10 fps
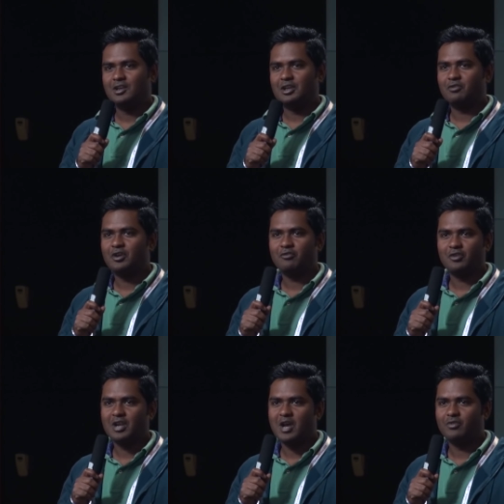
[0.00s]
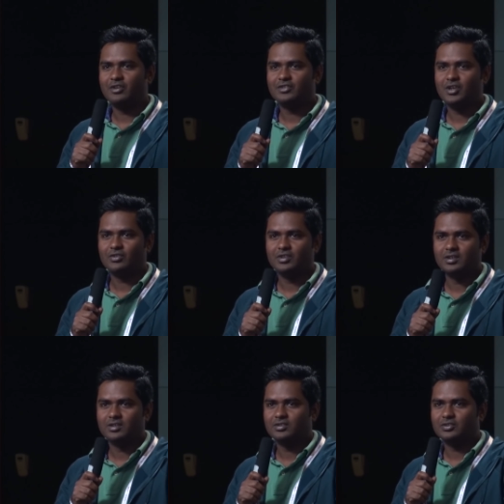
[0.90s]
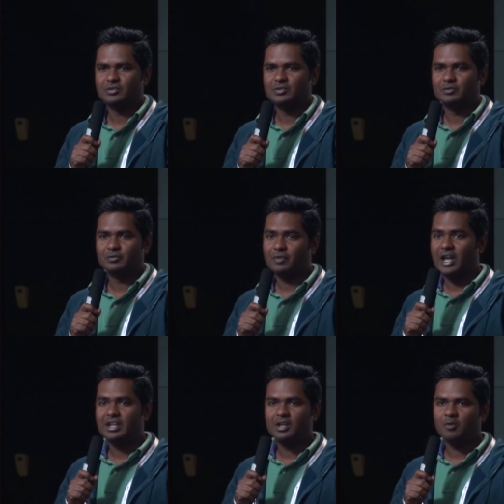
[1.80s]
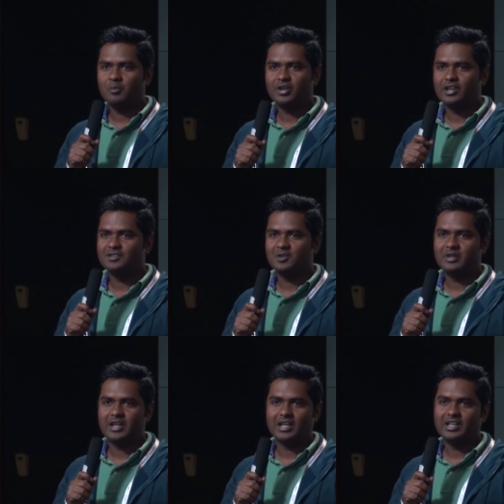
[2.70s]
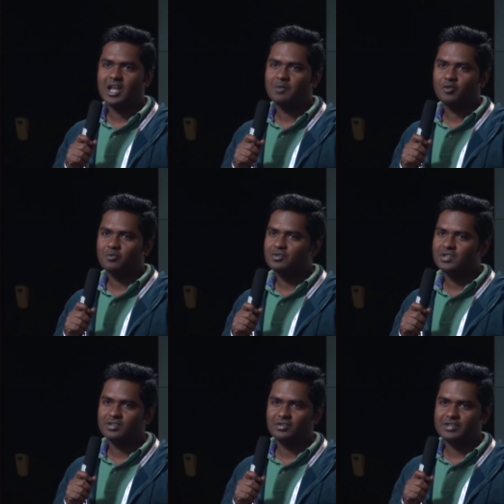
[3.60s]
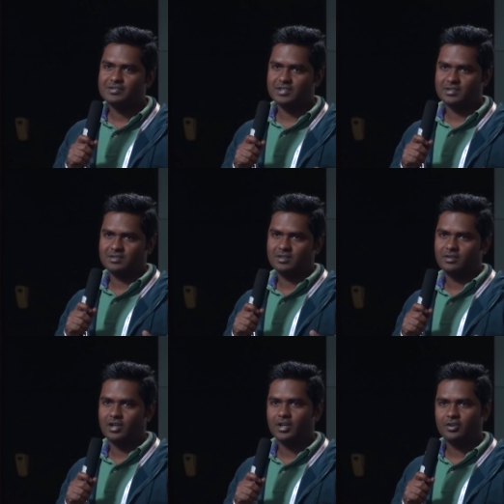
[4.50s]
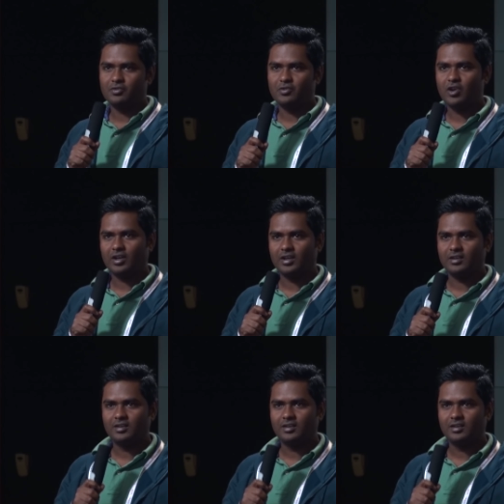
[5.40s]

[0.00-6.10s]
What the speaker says: different libraries out there? So any developer can submit any type of project, or it's just related to .NET?